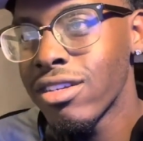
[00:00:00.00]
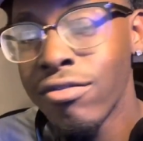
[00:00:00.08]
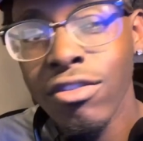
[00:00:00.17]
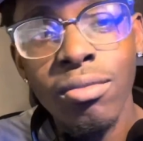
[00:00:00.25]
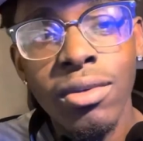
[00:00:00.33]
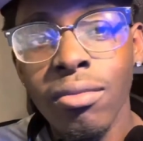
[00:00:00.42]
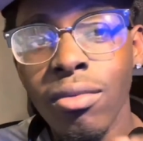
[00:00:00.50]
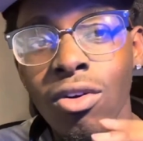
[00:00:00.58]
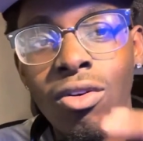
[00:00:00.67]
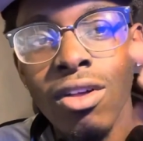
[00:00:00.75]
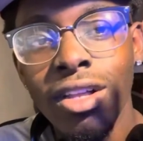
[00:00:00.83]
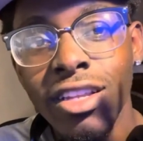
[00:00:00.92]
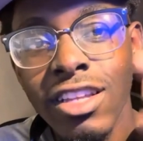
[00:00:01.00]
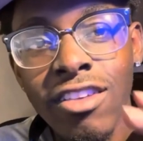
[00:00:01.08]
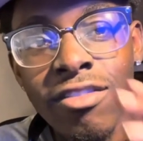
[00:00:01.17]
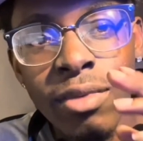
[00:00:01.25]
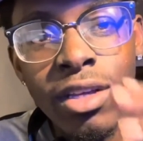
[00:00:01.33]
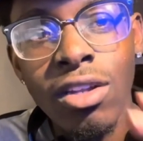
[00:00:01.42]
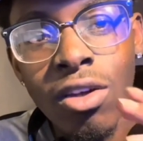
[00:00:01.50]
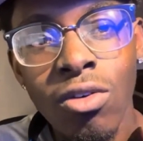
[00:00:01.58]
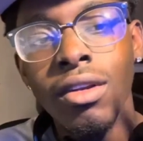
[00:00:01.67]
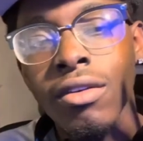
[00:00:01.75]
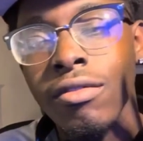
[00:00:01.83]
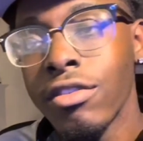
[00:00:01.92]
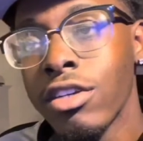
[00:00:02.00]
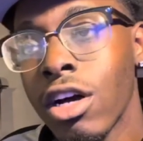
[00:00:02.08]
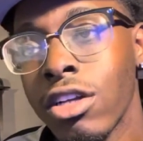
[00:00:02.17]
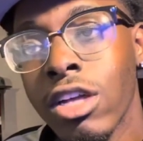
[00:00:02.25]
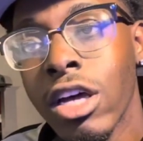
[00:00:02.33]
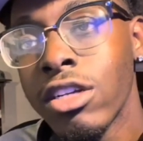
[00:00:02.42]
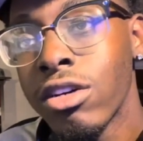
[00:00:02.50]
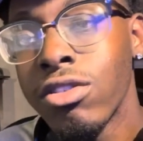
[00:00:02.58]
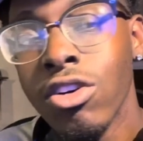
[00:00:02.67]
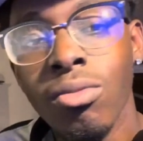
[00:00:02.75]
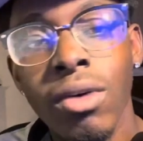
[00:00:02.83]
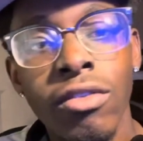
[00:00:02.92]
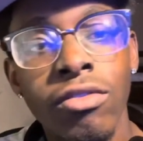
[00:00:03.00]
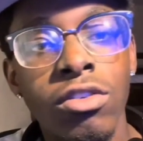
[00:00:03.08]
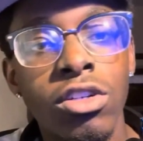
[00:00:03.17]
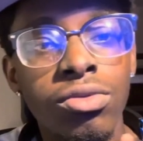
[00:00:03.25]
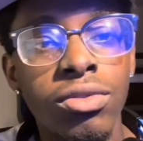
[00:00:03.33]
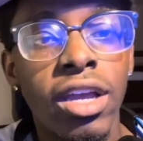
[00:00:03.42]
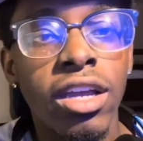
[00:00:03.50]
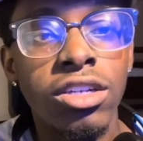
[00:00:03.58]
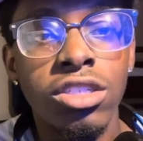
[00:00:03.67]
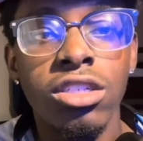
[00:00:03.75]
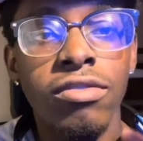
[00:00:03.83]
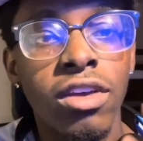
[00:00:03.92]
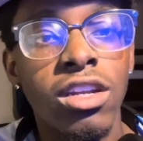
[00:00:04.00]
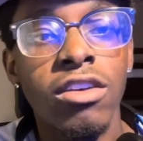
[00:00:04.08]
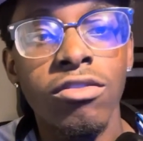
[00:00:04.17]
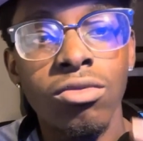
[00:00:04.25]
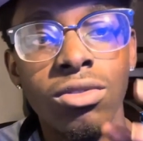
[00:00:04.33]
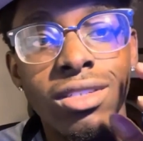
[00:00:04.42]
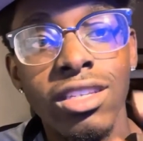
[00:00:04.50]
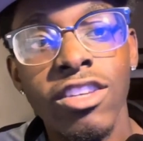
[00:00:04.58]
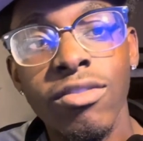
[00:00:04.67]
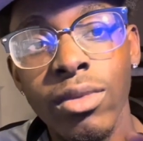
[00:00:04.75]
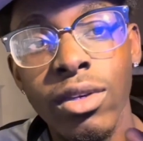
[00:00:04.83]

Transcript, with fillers: feel me, bro? Leave me alone. For y'all that I don't know, my first reaction of NF was leave me